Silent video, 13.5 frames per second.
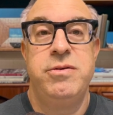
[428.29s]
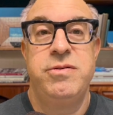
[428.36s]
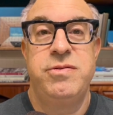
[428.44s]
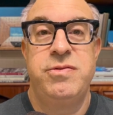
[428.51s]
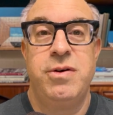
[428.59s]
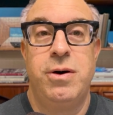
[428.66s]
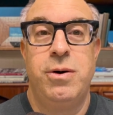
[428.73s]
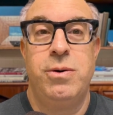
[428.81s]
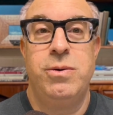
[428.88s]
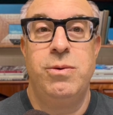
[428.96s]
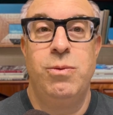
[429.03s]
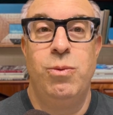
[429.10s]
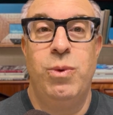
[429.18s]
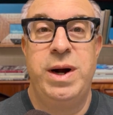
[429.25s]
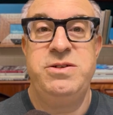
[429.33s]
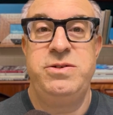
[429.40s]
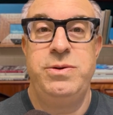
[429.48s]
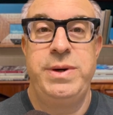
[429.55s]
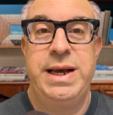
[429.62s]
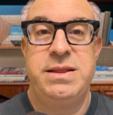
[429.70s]
So
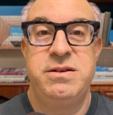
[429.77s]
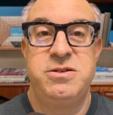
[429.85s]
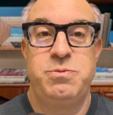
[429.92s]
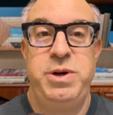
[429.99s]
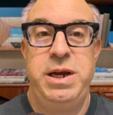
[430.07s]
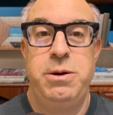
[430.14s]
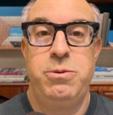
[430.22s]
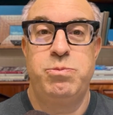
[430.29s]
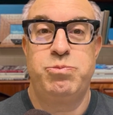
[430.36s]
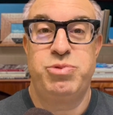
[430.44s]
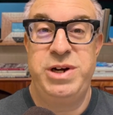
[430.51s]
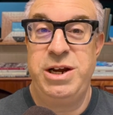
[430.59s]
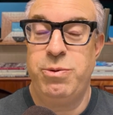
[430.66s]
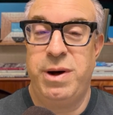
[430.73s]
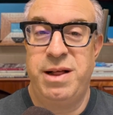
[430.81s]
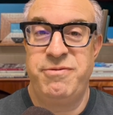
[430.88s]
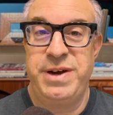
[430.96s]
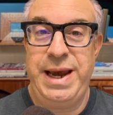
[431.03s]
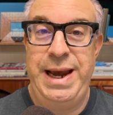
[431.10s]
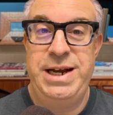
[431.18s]
once you get this
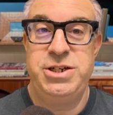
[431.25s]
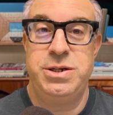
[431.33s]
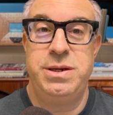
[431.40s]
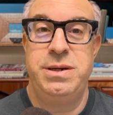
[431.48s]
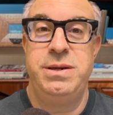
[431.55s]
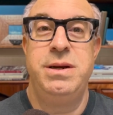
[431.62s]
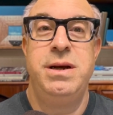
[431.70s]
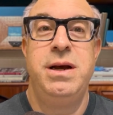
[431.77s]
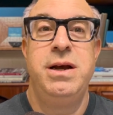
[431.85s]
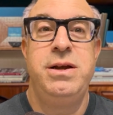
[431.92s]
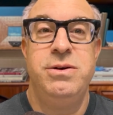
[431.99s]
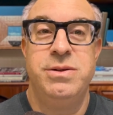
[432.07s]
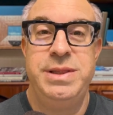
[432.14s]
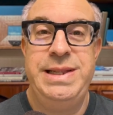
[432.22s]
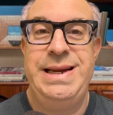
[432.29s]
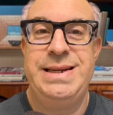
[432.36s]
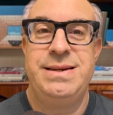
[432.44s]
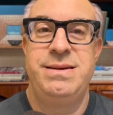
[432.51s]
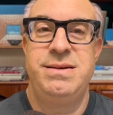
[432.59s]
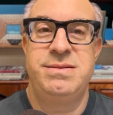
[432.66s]
pre-qualification, you'll
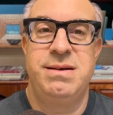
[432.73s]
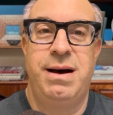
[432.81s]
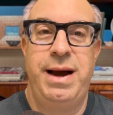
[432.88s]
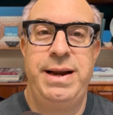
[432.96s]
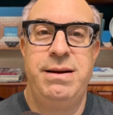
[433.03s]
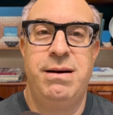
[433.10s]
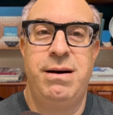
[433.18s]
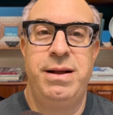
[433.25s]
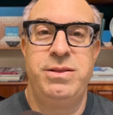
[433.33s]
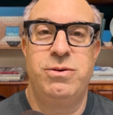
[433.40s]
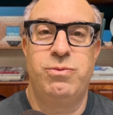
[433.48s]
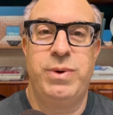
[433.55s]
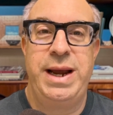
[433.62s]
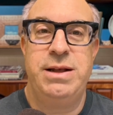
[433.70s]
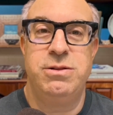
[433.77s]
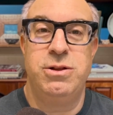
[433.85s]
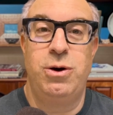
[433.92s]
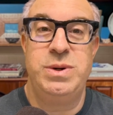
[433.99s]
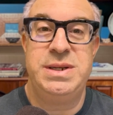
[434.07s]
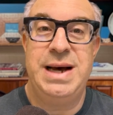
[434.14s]
need to decide on the right
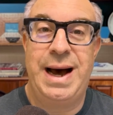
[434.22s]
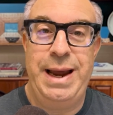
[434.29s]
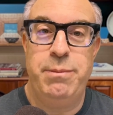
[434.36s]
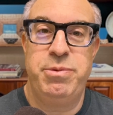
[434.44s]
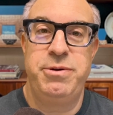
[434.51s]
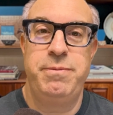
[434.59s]
loan type.